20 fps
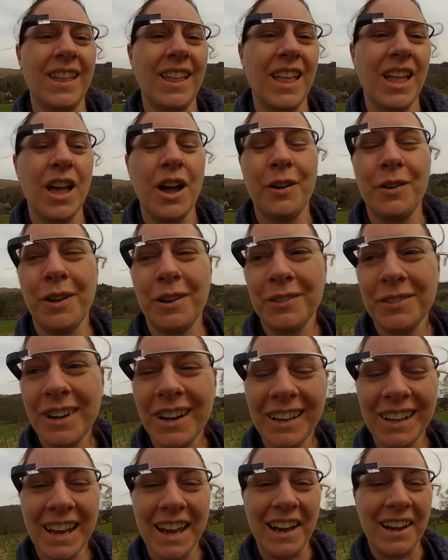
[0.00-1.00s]
Well,
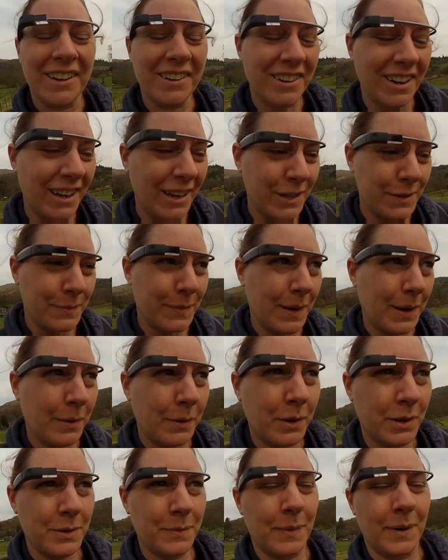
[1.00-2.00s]
right now Isla's being
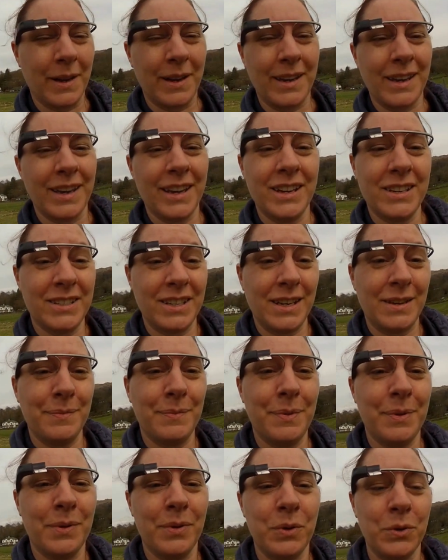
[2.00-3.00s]
watched by a sheep
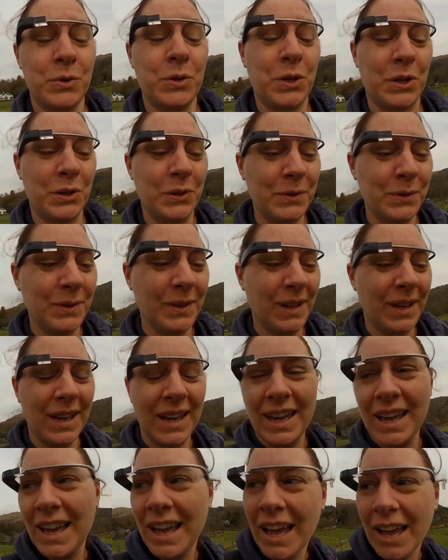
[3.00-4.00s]
or 2. You
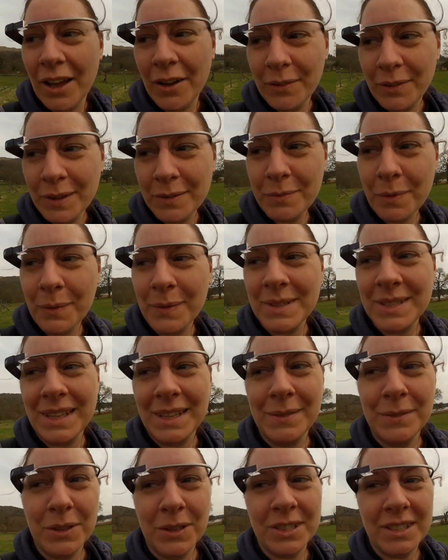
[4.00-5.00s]
can probably see
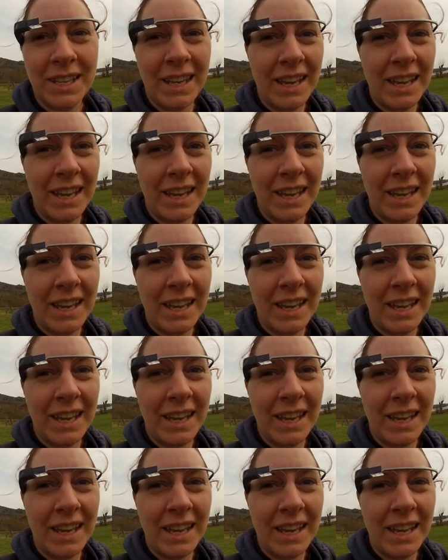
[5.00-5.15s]
them just